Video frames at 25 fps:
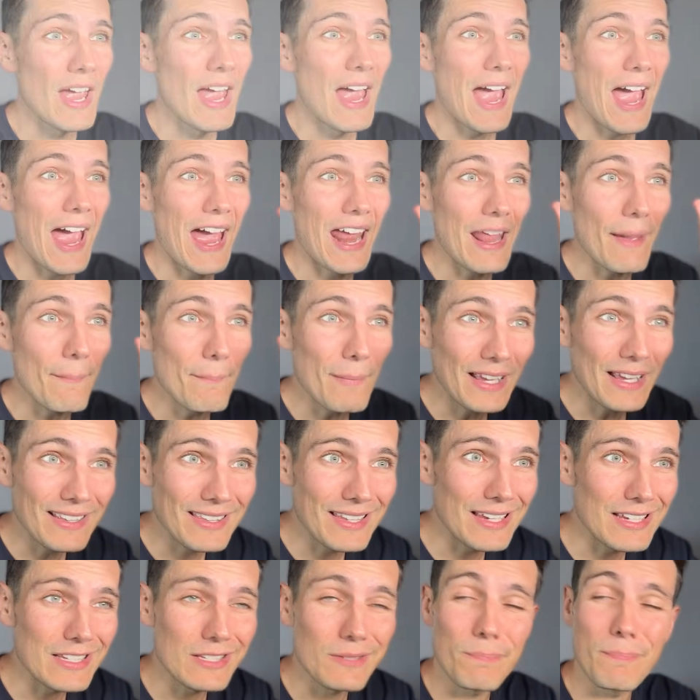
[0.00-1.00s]
And I make
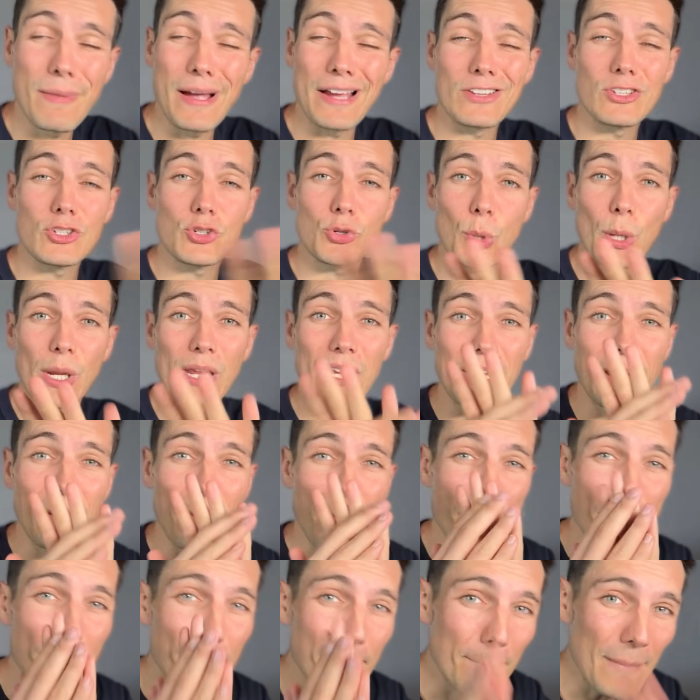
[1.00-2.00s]
this by trading
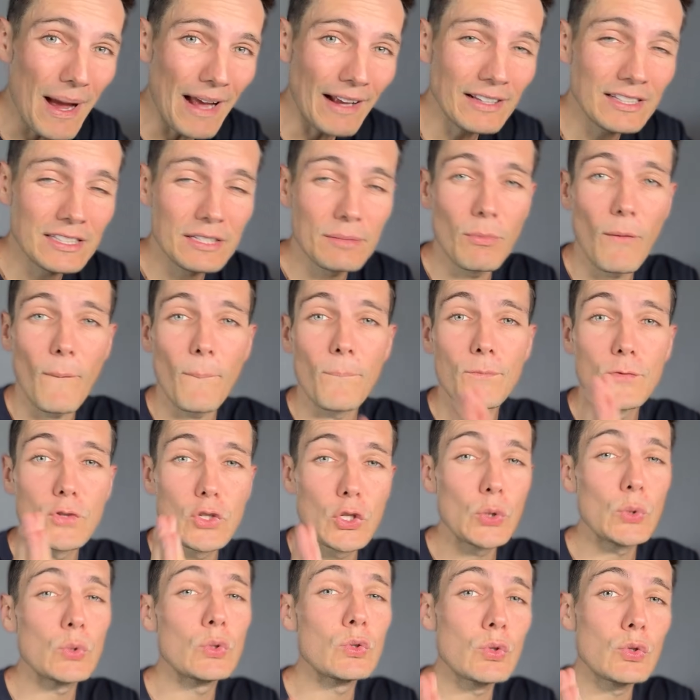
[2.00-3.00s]
maximum
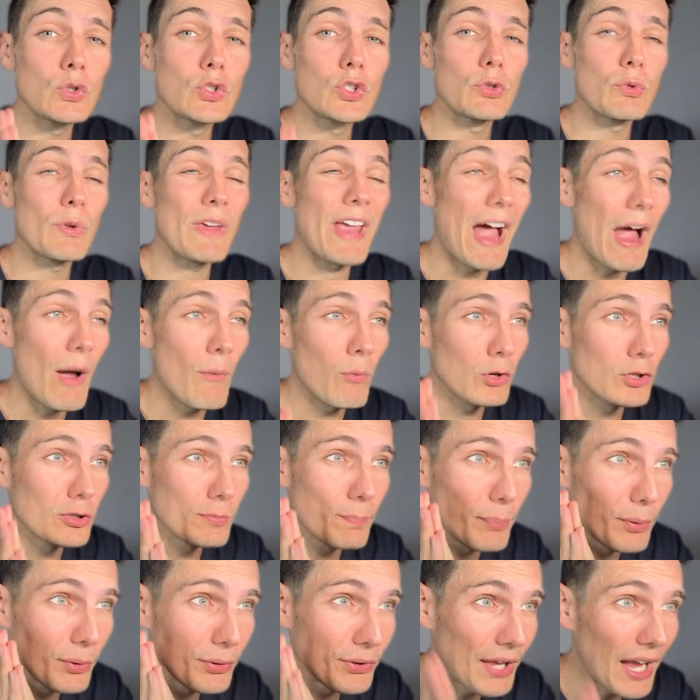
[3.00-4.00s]
2 to 3 hours
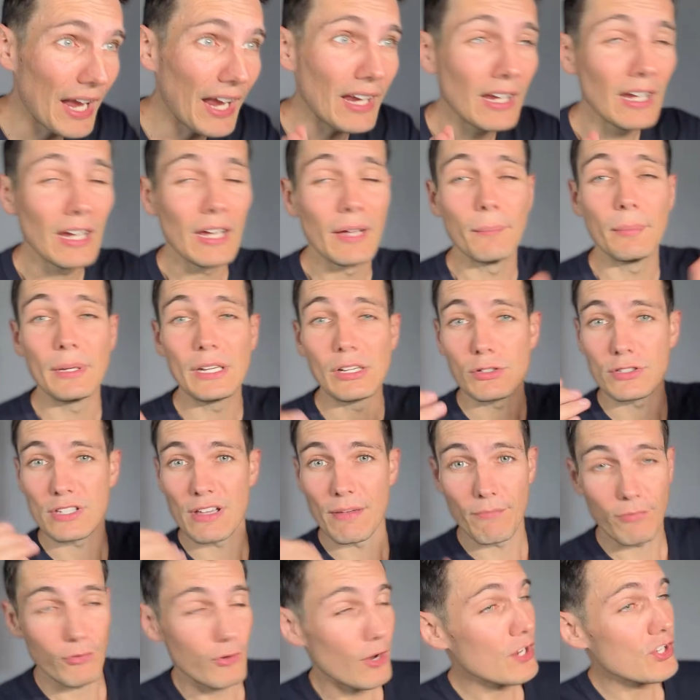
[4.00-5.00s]
per day because
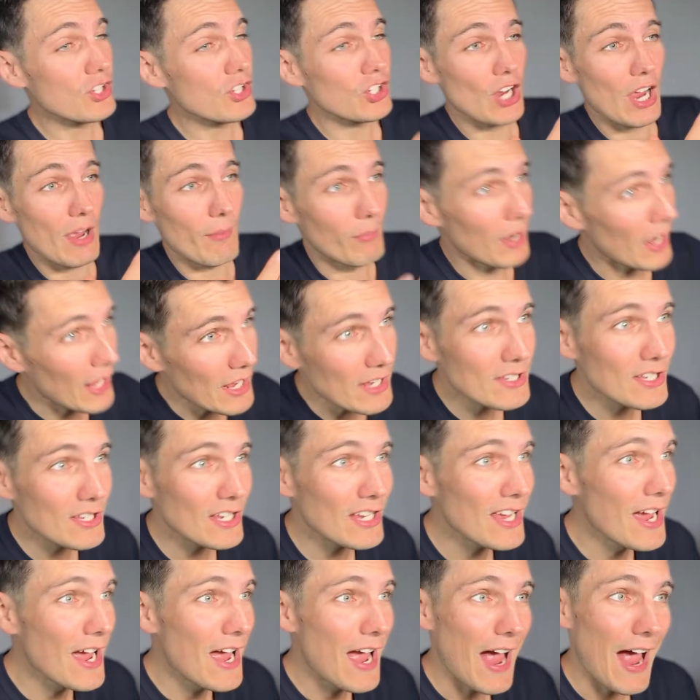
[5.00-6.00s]
I'm French, I'm
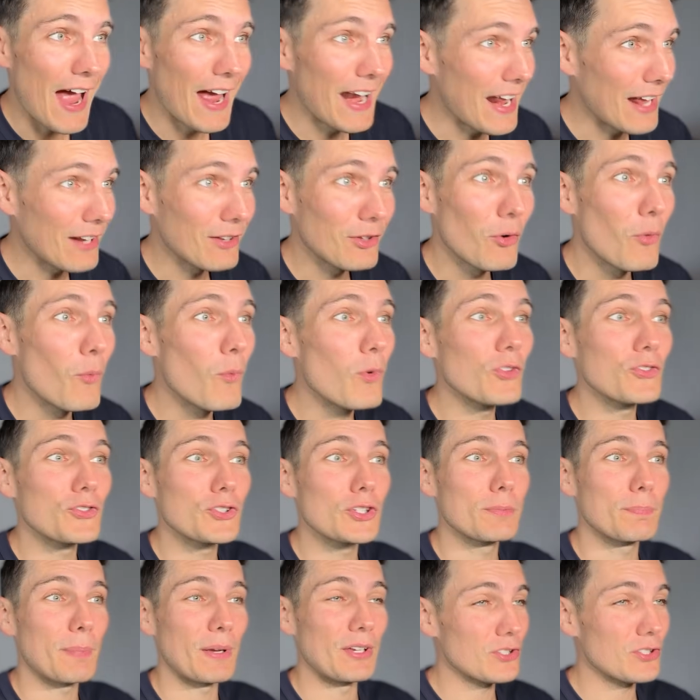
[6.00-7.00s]
lazy, and I don't want
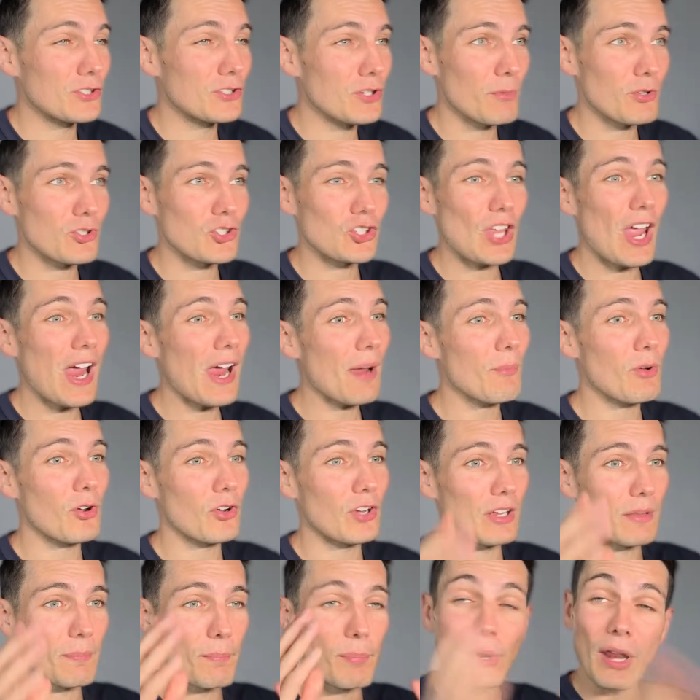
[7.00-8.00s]
to spend so much time on
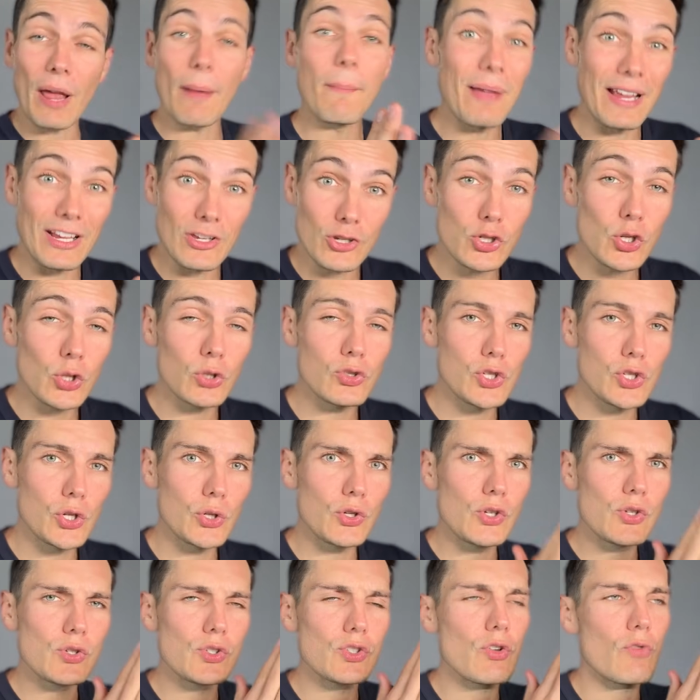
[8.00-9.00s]
it. But I make sure to
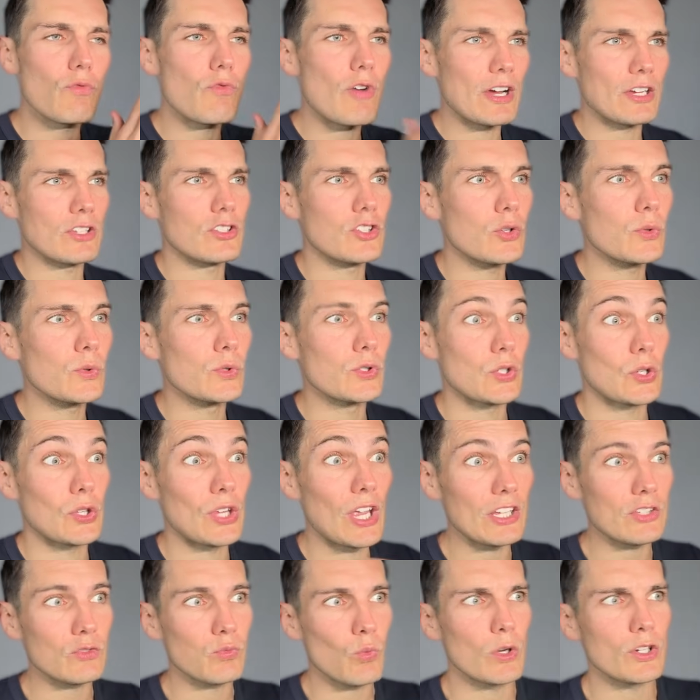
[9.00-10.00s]
use the right tools. So
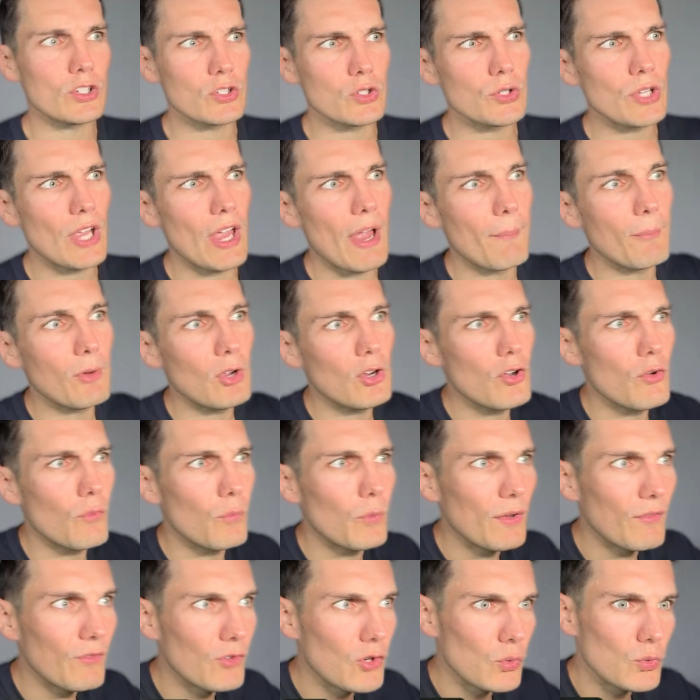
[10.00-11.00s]
that's why today I'm going to
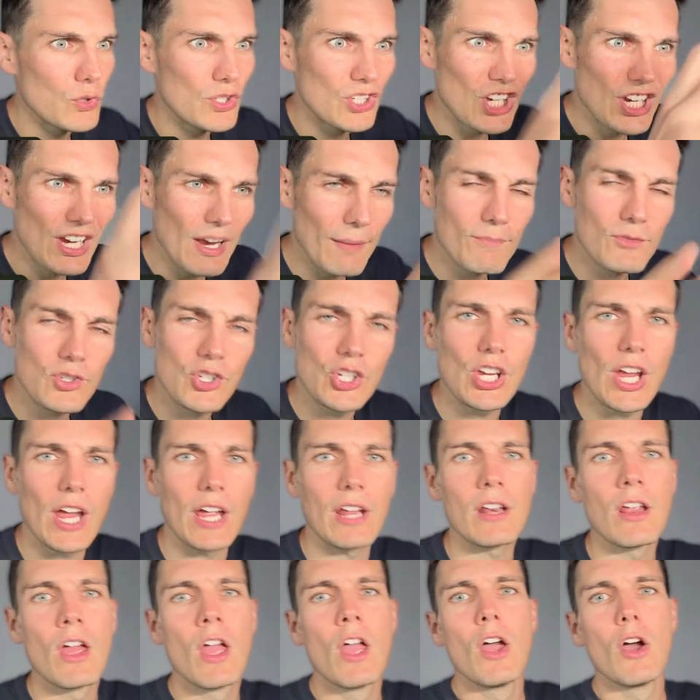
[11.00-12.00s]
review
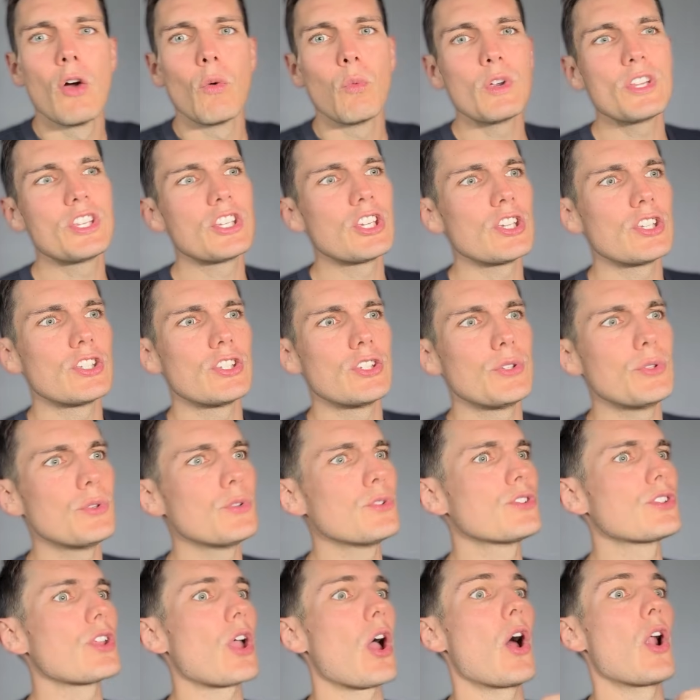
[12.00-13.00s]
GMGN, which is
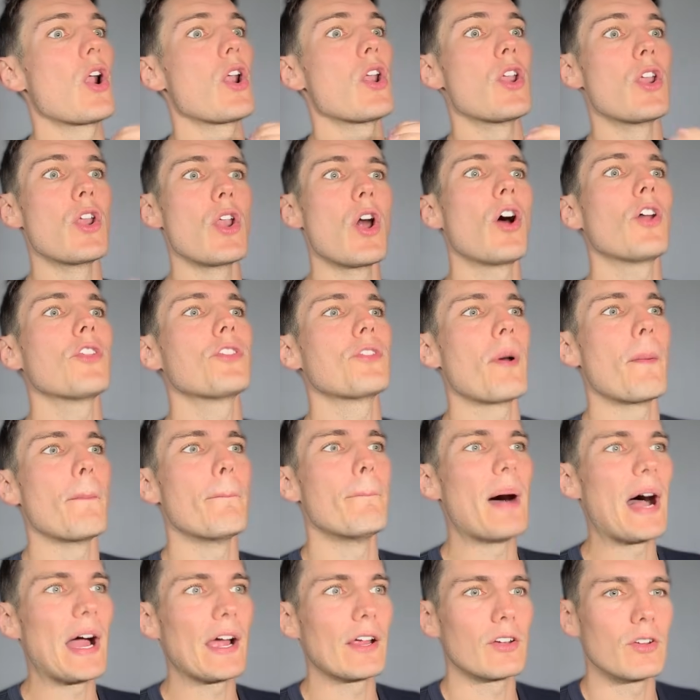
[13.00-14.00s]
used a lot
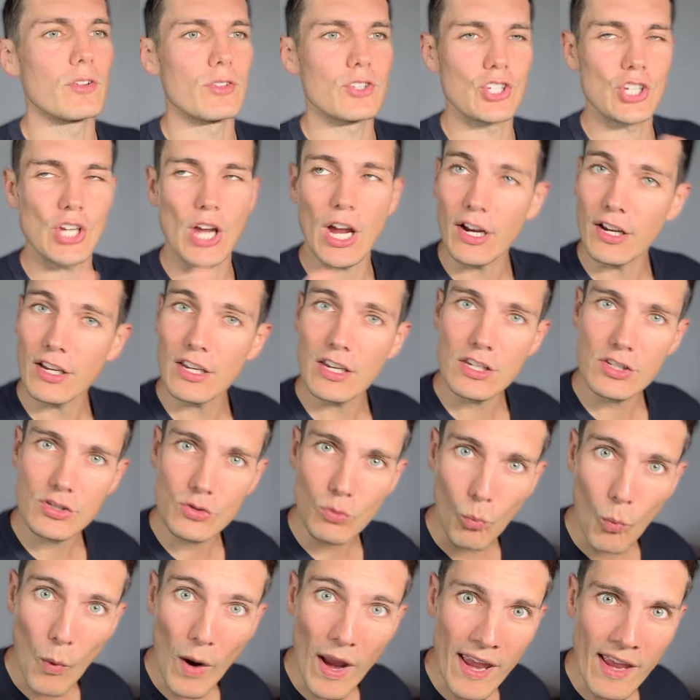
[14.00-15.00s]
by the Chinese
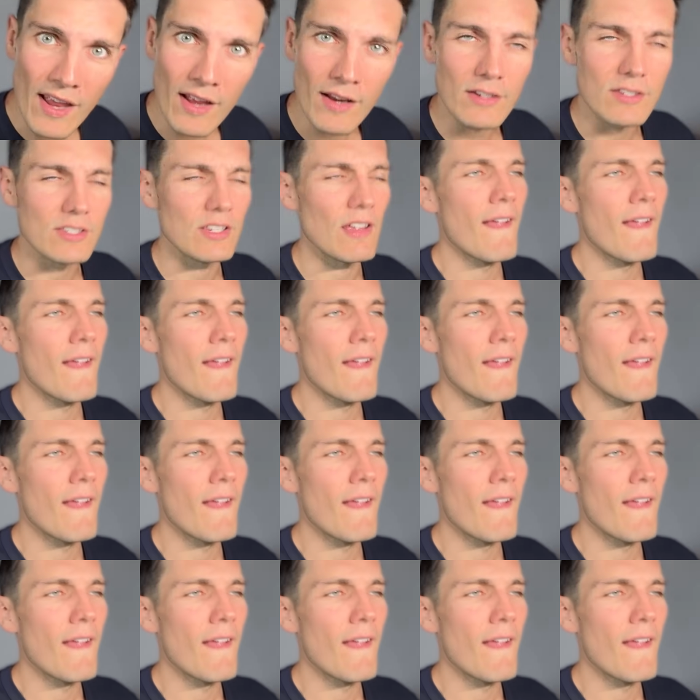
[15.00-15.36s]
whales.